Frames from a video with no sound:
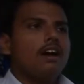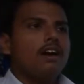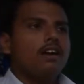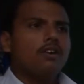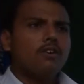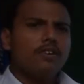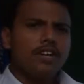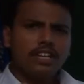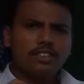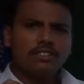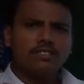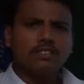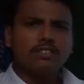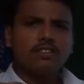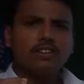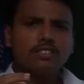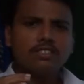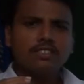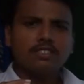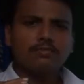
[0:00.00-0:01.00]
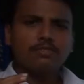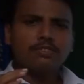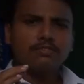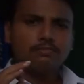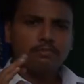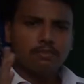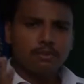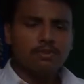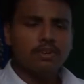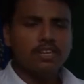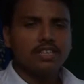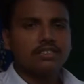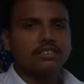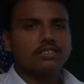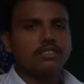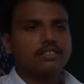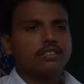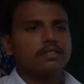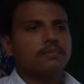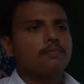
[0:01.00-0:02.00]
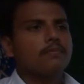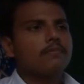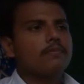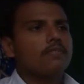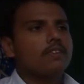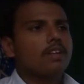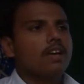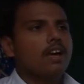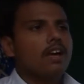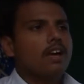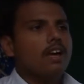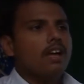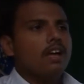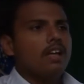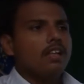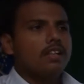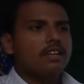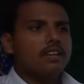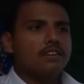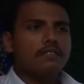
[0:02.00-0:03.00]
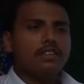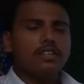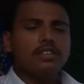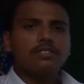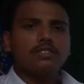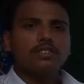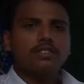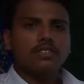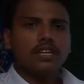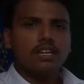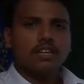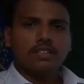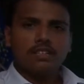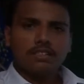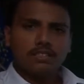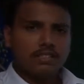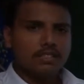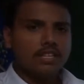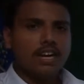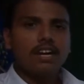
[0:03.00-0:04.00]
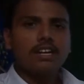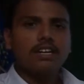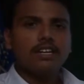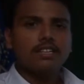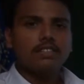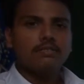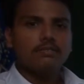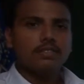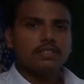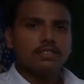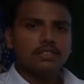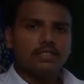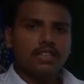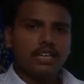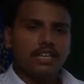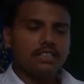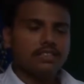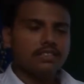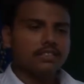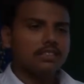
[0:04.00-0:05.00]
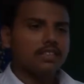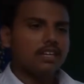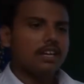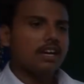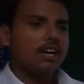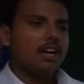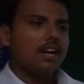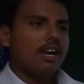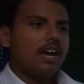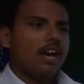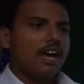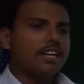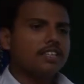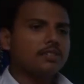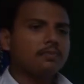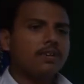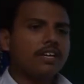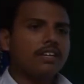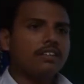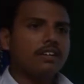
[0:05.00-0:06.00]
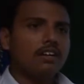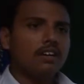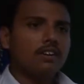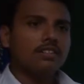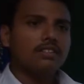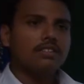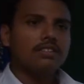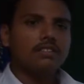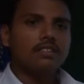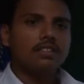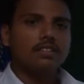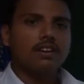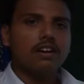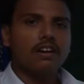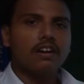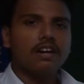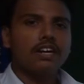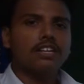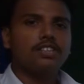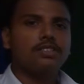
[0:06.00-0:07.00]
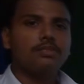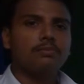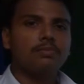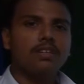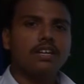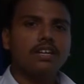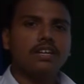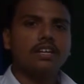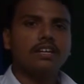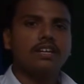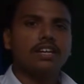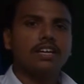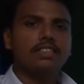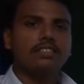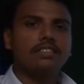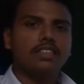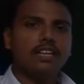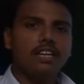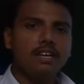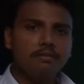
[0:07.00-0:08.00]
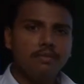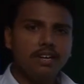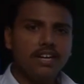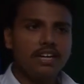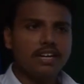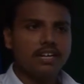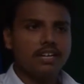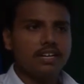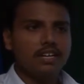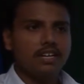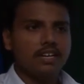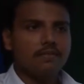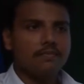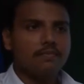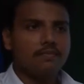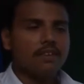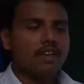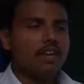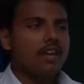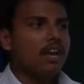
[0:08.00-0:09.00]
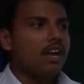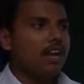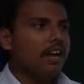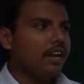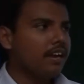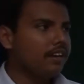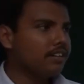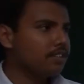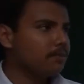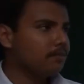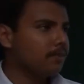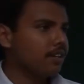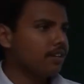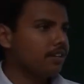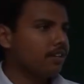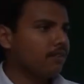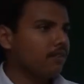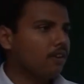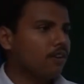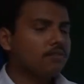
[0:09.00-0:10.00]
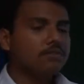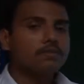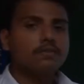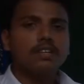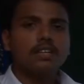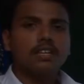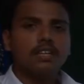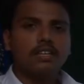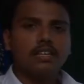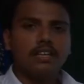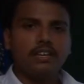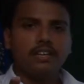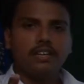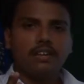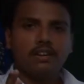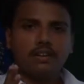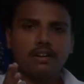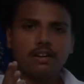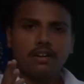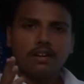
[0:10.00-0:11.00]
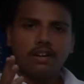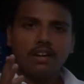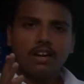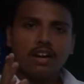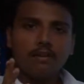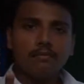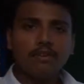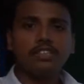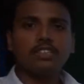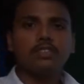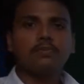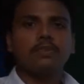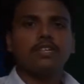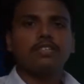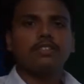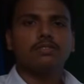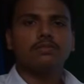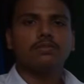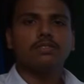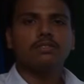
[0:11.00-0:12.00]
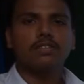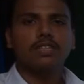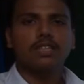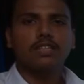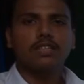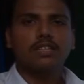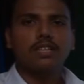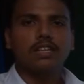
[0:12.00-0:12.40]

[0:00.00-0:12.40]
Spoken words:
Owing to the concept of prudence, the standard says expected loss in the contract should be recognized immediately, irrespective of the commencement of the work,